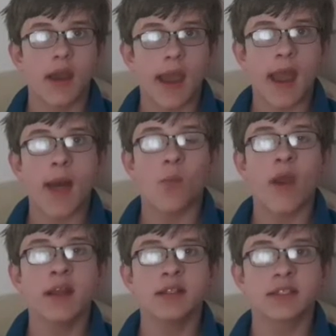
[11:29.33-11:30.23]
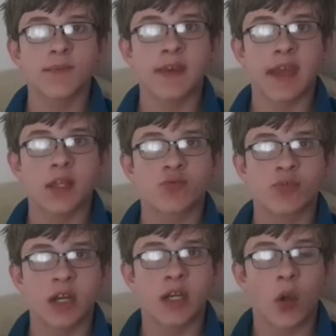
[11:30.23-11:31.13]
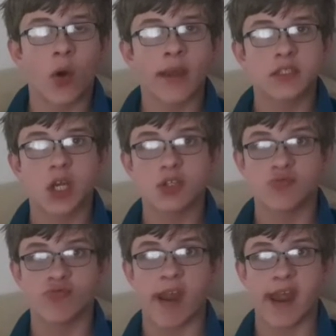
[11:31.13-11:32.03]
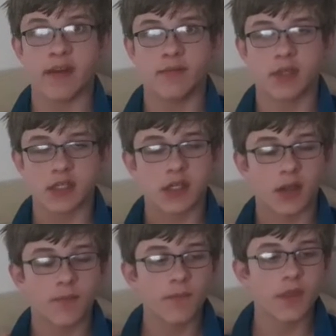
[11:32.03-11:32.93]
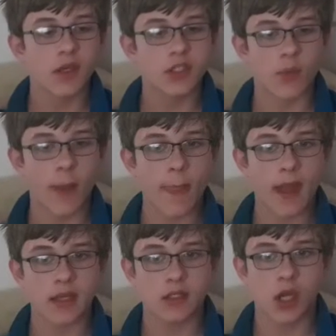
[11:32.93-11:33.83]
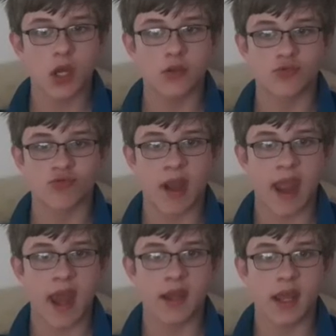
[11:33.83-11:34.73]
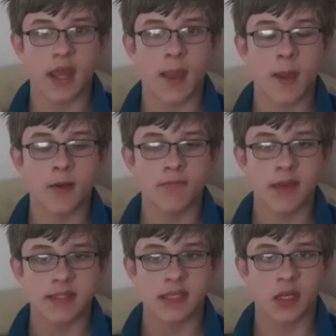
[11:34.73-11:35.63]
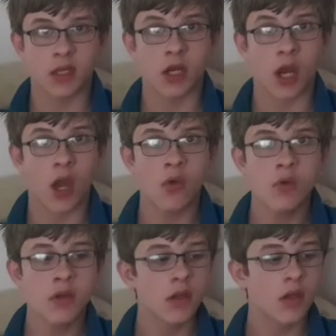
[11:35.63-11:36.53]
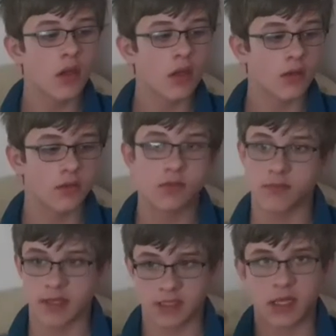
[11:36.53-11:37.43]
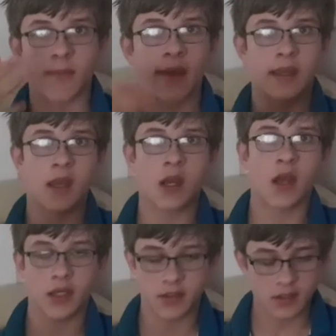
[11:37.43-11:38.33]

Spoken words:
And when something gets really hot, it turns red, doesn't it? So when that turns red, it emitted a glow, basically making a light.